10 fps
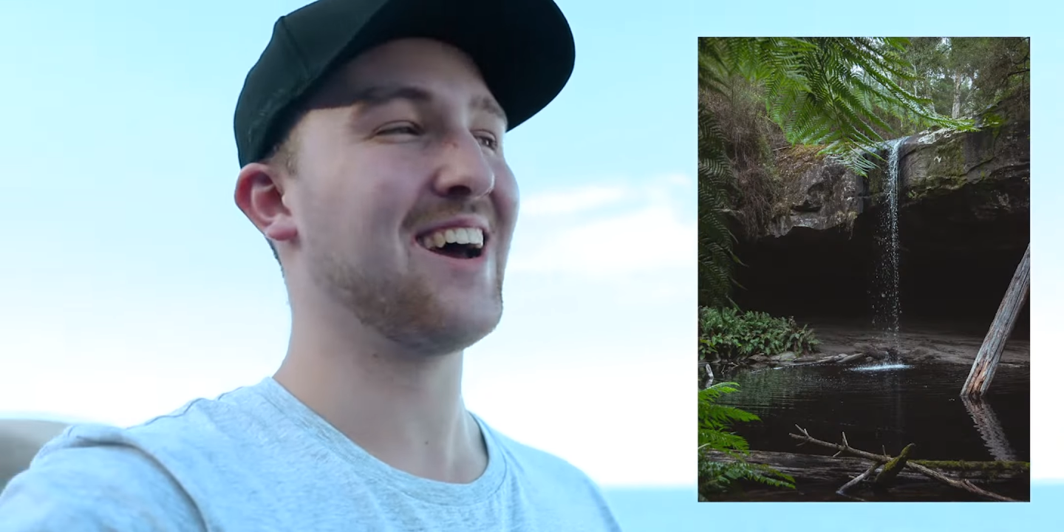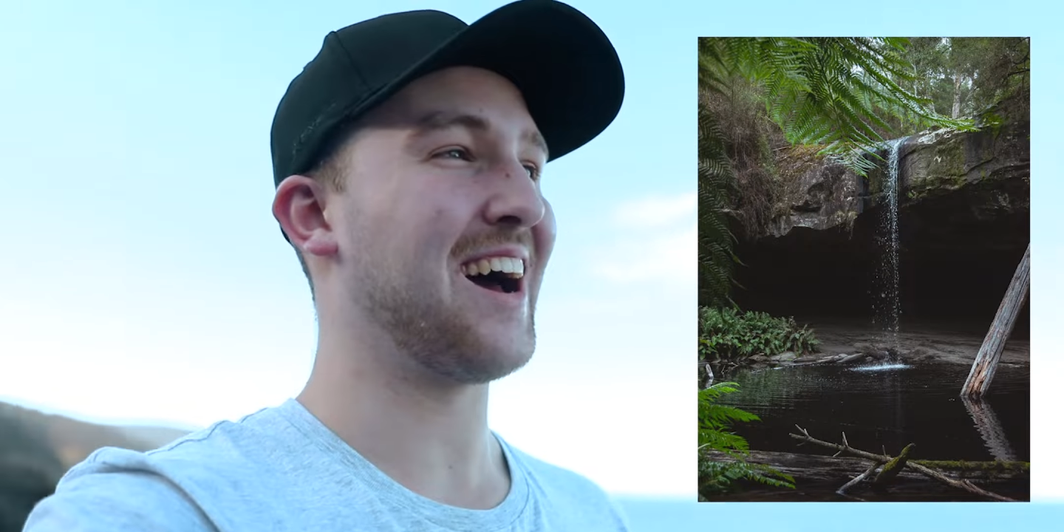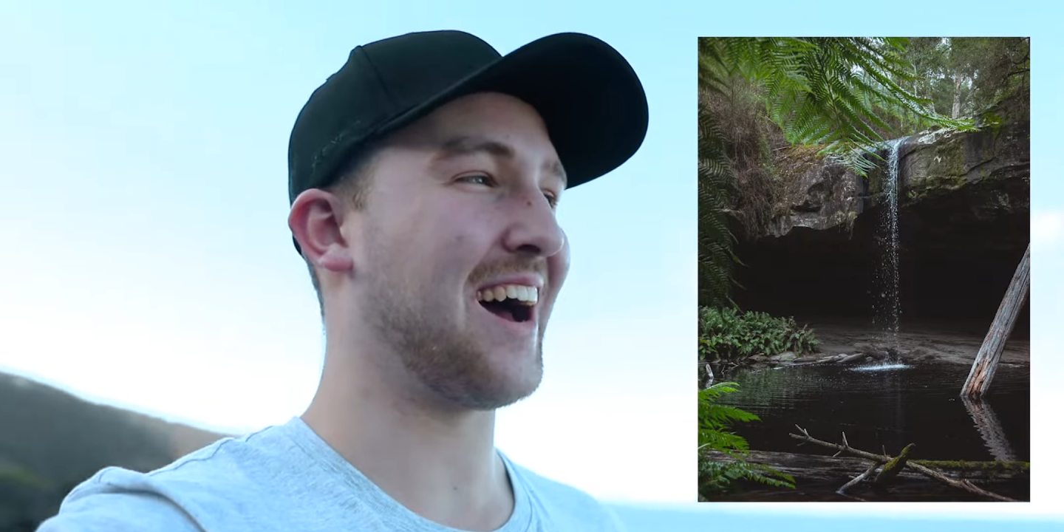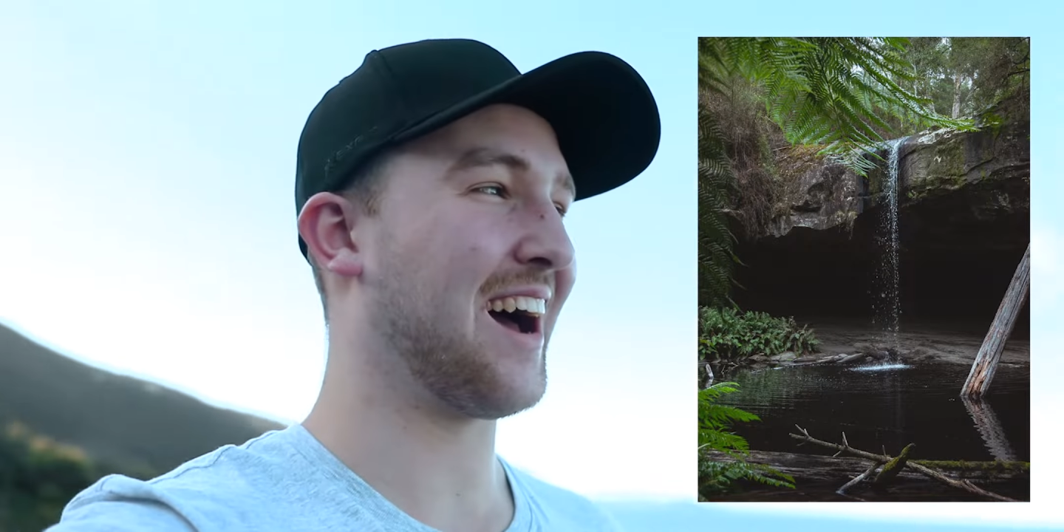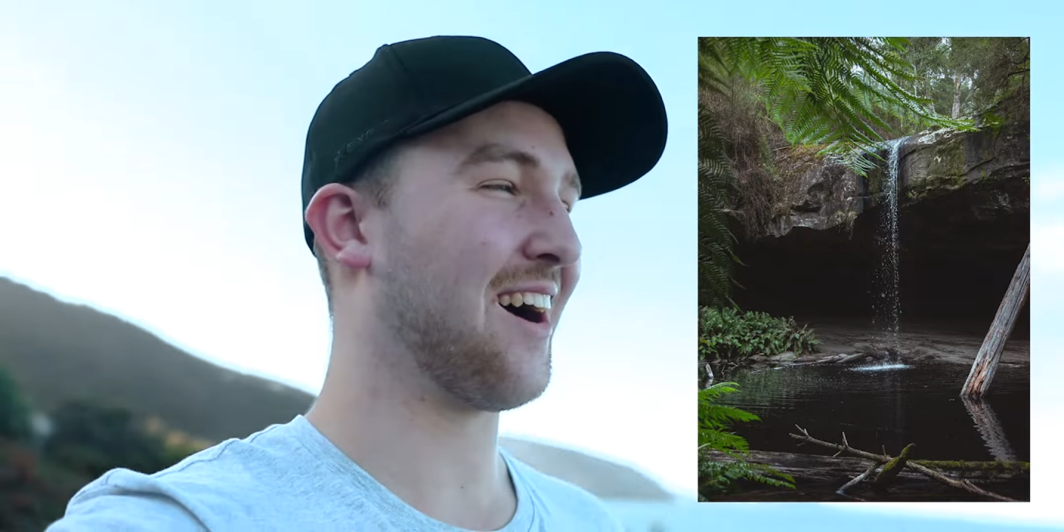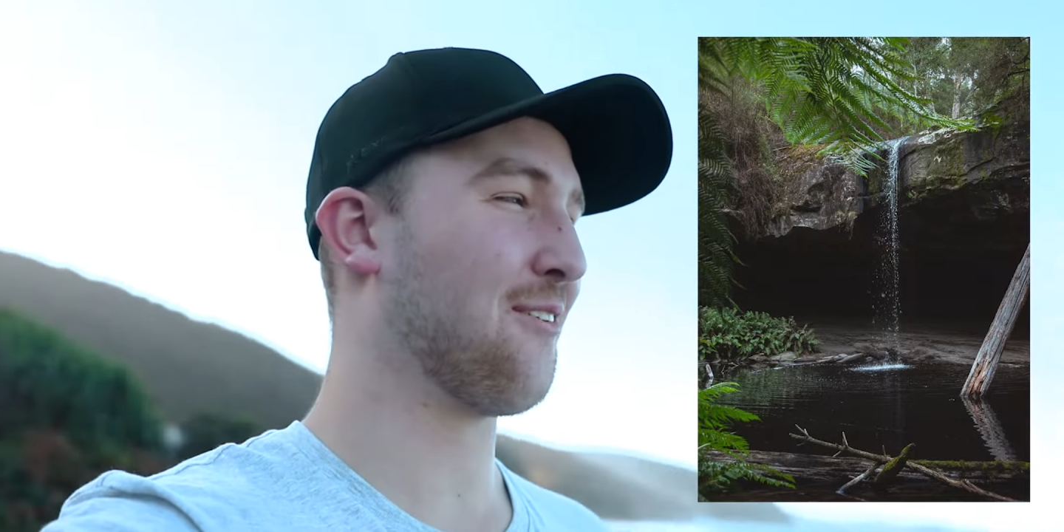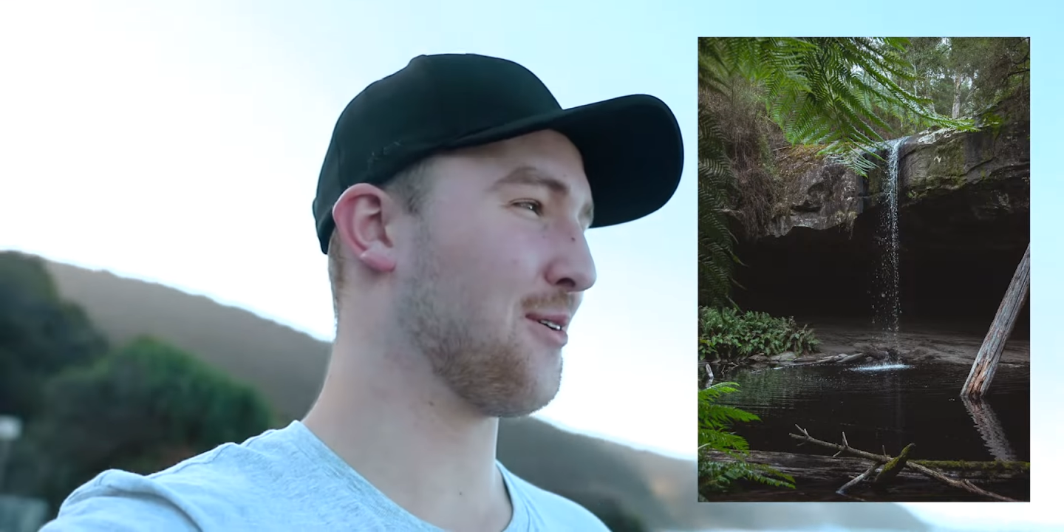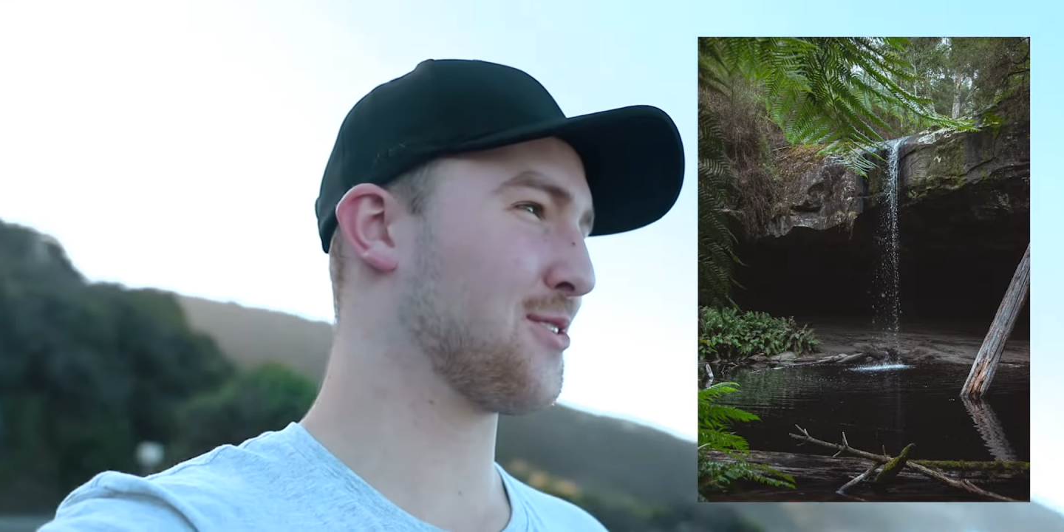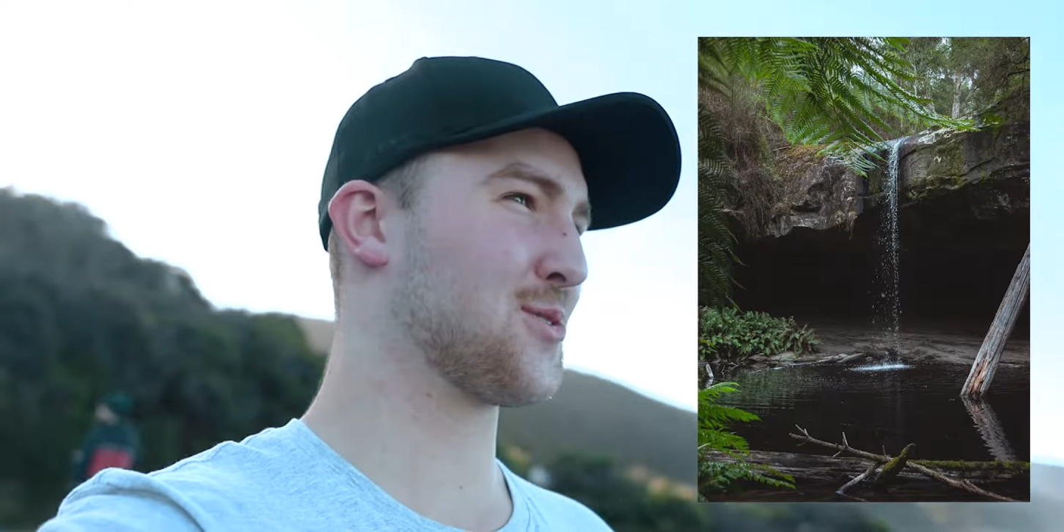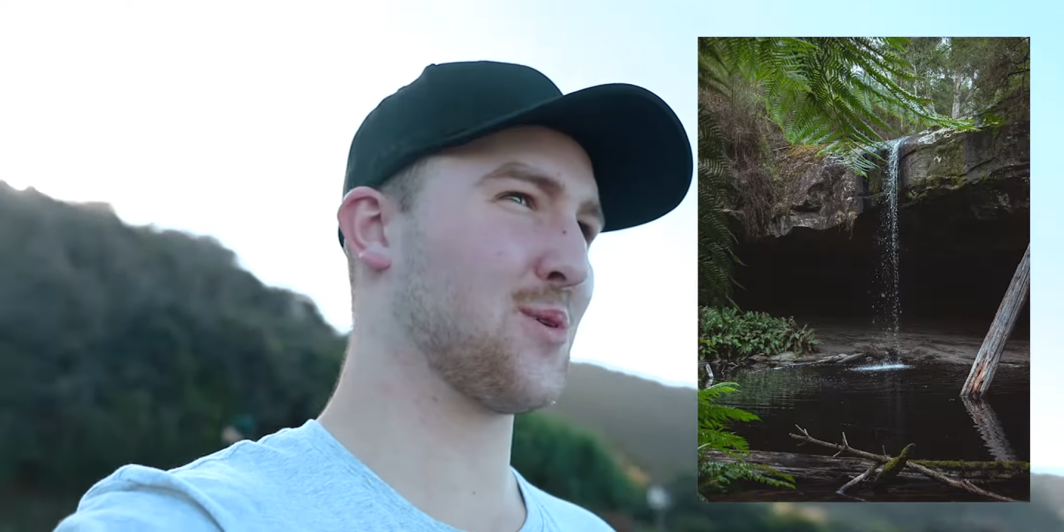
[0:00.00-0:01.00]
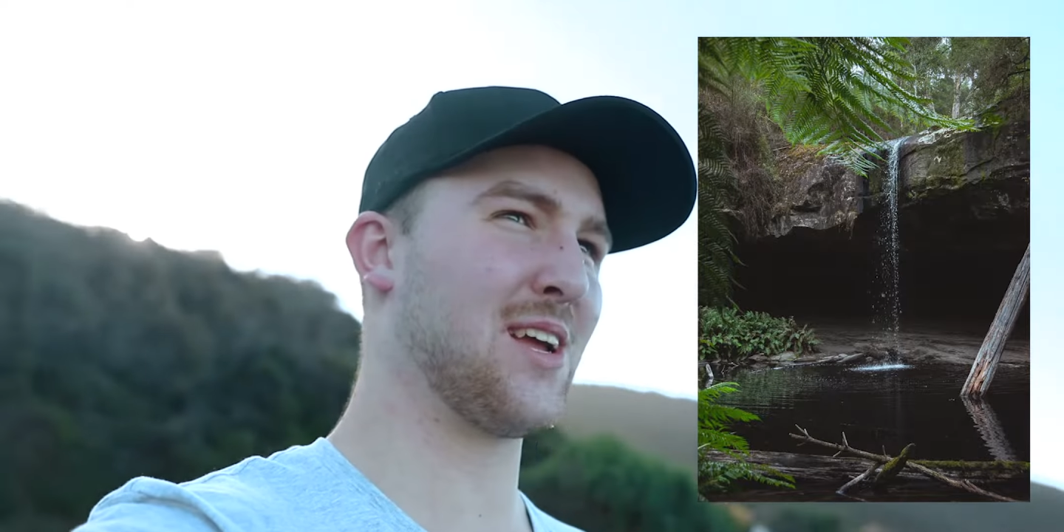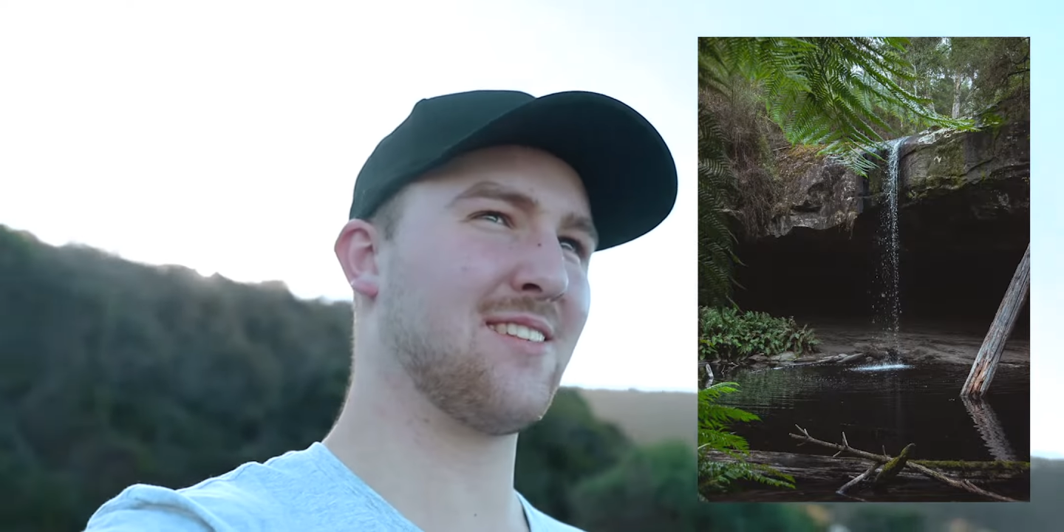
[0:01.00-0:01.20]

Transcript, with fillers: uh, which we